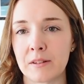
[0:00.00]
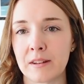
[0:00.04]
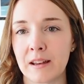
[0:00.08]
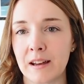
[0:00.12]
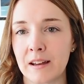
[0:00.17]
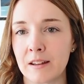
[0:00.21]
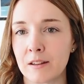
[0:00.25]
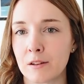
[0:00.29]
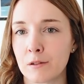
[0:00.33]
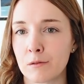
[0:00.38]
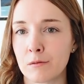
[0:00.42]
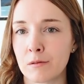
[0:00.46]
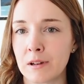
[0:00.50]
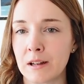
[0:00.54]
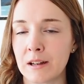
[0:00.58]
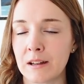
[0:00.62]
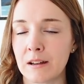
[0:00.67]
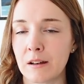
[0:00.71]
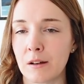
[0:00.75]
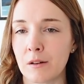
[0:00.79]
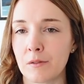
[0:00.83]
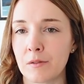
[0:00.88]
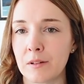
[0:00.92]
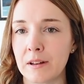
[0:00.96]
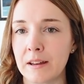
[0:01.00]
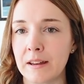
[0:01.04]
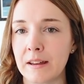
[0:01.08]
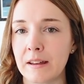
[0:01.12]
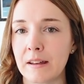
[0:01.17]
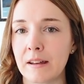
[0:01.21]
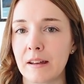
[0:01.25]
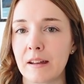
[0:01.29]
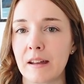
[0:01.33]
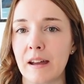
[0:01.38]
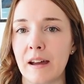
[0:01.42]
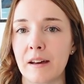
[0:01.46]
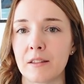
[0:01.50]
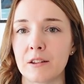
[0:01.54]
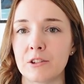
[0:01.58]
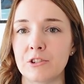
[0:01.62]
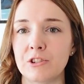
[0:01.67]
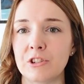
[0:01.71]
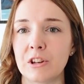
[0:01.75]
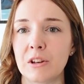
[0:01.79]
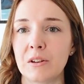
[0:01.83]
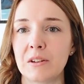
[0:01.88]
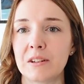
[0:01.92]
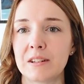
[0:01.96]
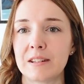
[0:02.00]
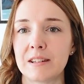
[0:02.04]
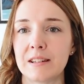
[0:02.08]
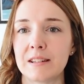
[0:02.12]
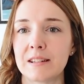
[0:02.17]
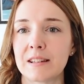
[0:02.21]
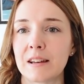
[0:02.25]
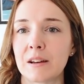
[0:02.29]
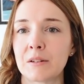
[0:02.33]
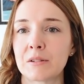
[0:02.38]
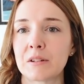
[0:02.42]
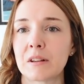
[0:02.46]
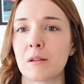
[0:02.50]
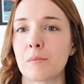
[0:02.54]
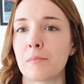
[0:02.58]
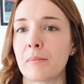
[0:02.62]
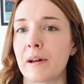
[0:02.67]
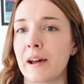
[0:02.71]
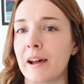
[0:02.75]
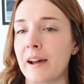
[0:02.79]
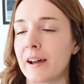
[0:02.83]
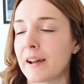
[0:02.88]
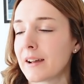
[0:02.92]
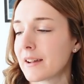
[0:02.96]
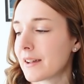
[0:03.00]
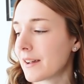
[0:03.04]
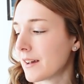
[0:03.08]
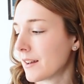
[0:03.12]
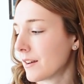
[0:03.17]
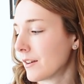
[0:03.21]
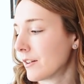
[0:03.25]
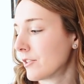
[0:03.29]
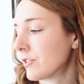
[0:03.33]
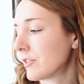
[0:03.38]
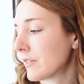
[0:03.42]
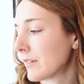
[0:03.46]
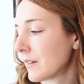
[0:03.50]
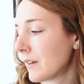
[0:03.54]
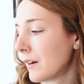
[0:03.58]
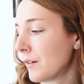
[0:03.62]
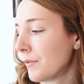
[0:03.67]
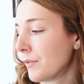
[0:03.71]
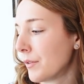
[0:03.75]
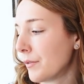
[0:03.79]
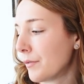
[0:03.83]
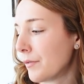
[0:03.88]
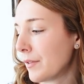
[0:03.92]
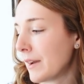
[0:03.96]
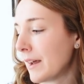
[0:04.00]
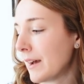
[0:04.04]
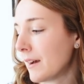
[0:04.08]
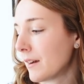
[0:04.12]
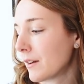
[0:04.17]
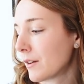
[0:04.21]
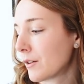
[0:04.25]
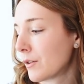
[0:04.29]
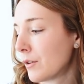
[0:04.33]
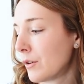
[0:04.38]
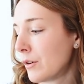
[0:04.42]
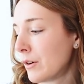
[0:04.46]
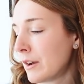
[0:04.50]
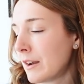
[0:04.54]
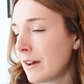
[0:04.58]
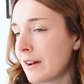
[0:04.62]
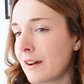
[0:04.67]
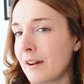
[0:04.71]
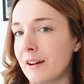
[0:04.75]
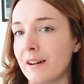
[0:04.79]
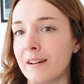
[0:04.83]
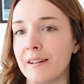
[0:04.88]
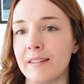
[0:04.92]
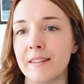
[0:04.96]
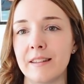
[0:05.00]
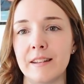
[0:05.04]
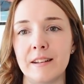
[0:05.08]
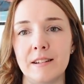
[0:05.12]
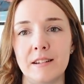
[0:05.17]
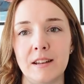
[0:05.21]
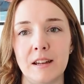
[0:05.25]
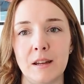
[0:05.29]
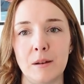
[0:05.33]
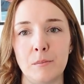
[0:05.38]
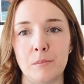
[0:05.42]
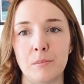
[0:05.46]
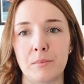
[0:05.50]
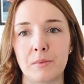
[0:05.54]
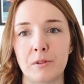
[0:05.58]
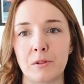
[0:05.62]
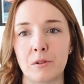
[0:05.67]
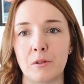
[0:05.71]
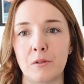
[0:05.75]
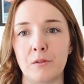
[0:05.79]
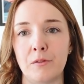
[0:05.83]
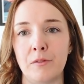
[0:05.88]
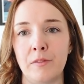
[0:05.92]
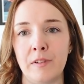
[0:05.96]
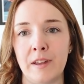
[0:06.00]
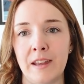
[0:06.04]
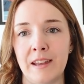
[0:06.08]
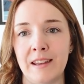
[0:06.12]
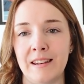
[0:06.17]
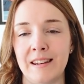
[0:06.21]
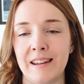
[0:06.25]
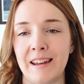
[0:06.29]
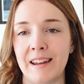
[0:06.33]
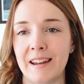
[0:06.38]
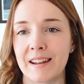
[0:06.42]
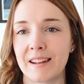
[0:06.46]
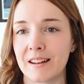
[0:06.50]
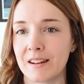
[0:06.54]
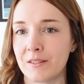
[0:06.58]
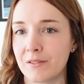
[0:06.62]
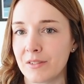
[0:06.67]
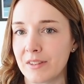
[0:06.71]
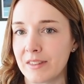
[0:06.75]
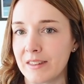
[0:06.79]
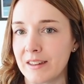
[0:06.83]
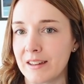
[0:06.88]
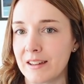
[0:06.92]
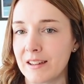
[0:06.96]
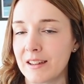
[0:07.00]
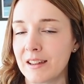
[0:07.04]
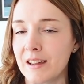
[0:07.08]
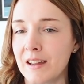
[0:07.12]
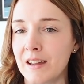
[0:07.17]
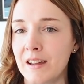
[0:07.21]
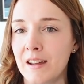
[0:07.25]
It has a really lovely gathered yoke detail to the back, and I just love the flat collar and the deep sort of v-neck and everything.